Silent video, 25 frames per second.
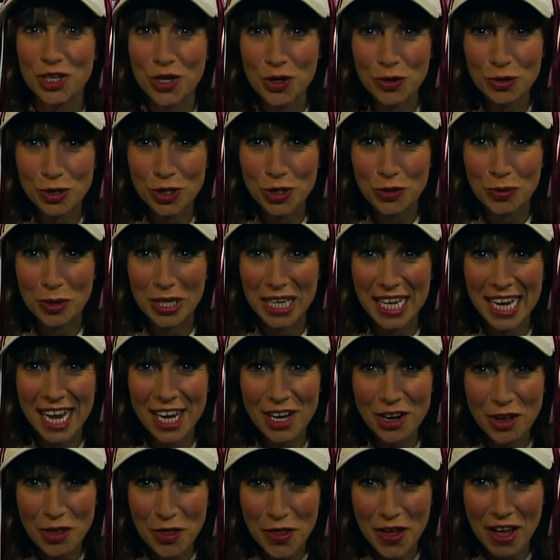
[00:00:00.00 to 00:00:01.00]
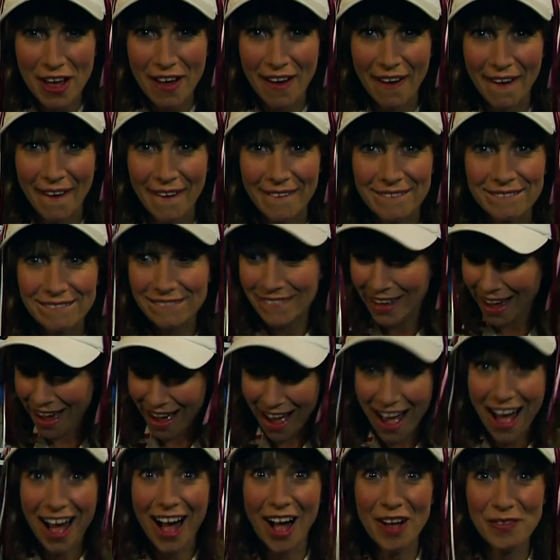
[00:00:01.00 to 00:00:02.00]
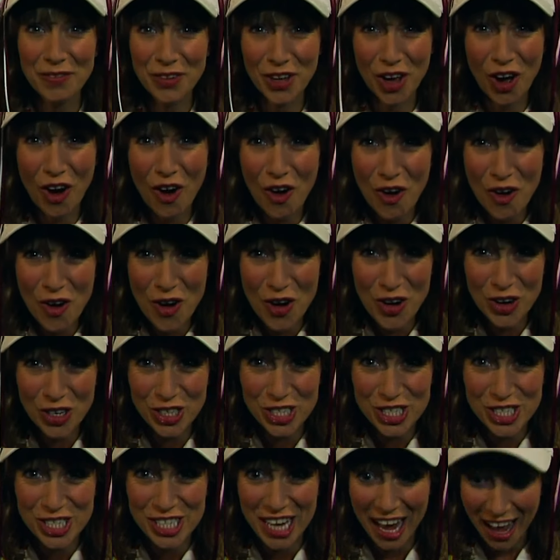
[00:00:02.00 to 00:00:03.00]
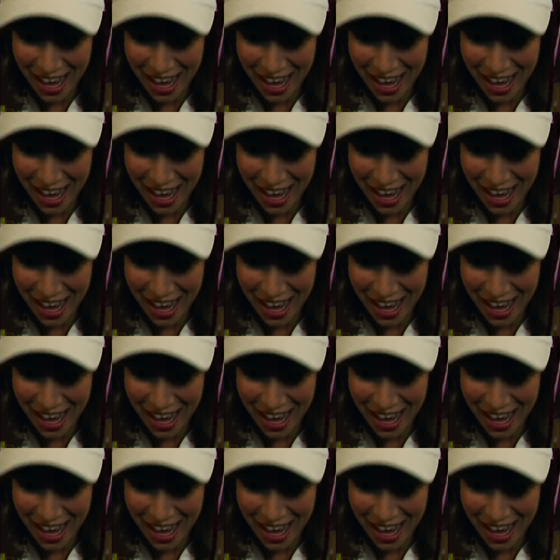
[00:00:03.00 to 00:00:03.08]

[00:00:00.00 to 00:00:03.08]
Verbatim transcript: usually another. Of course!